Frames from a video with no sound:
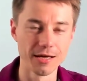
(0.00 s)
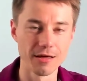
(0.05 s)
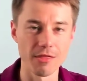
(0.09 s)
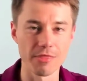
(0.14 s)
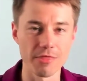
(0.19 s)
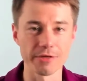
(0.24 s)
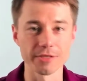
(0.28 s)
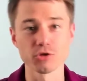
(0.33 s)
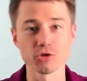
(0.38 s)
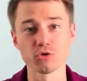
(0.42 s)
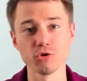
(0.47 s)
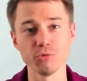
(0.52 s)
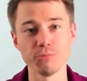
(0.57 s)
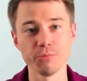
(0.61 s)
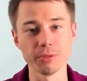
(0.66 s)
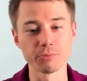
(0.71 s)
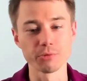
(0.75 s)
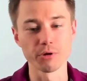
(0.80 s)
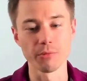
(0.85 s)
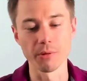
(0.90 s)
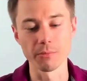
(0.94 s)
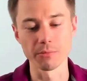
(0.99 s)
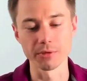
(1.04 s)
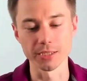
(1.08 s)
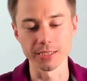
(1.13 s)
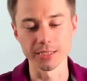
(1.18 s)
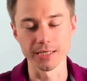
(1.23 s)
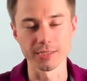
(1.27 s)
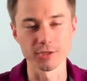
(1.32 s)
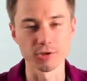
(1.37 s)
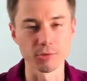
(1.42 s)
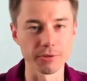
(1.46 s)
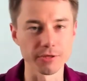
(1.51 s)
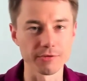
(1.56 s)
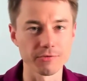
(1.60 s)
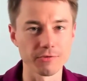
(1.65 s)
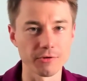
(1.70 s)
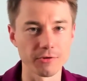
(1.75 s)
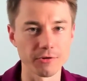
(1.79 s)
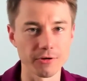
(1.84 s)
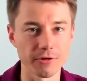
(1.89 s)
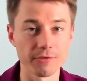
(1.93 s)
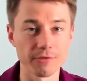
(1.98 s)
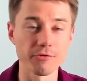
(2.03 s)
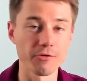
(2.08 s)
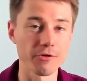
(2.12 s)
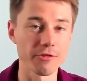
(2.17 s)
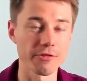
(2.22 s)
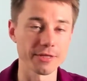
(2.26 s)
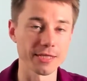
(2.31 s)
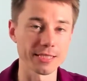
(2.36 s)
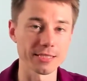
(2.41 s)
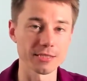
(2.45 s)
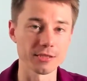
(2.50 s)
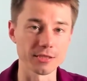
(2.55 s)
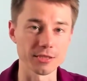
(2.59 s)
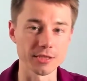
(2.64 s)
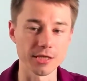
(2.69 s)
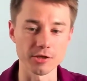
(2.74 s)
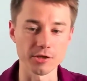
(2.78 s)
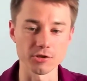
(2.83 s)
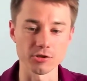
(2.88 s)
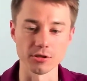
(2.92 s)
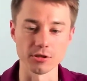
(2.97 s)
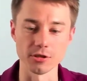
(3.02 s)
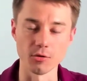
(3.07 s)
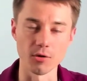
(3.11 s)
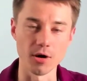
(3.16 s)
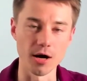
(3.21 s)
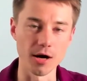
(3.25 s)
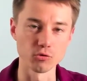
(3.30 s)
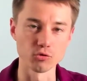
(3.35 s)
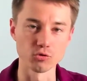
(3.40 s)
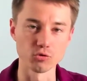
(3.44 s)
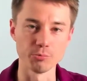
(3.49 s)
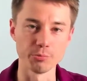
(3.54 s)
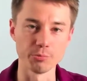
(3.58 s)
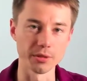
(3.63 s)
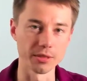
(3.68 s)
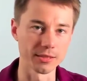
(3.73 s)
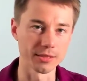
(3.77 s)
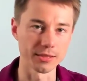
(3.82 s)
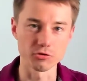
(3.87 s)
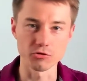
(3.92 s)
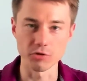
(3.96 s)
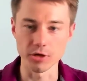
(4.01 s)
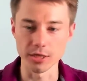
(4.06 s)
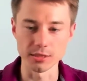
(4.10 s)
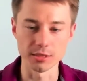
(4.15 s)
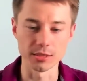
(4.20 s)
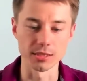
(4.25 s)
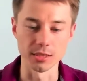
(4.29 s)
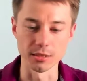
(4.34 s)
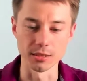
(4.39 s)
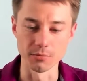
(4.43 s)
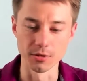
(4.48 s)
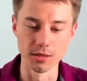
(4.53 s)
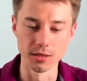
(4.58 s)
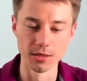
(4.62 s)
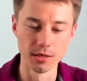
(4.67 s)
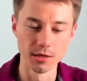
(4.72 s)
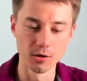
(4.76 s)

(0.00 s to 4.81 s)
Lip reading: This could be probably a topic for the next discussion, how to build a great team,